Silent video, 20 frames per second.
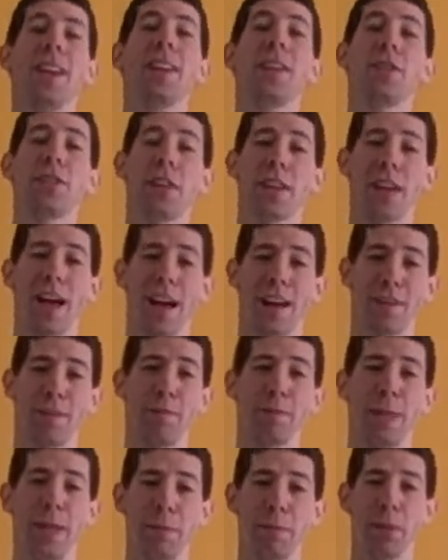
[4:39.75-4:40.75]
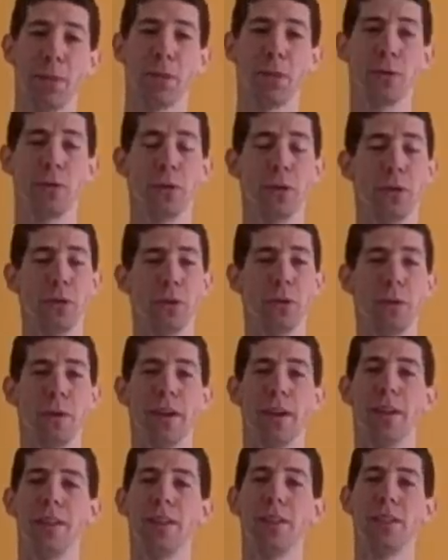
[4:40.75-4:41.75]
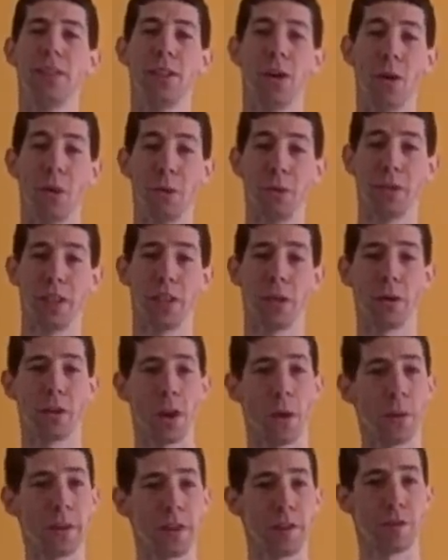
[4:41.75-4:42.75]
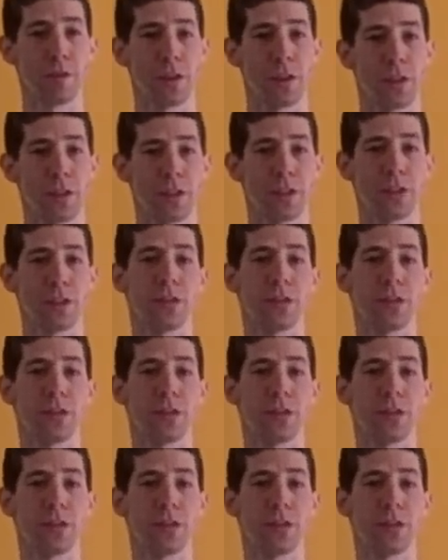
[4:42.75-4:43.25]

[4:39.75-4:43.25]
there's a lot of people who don't go any further.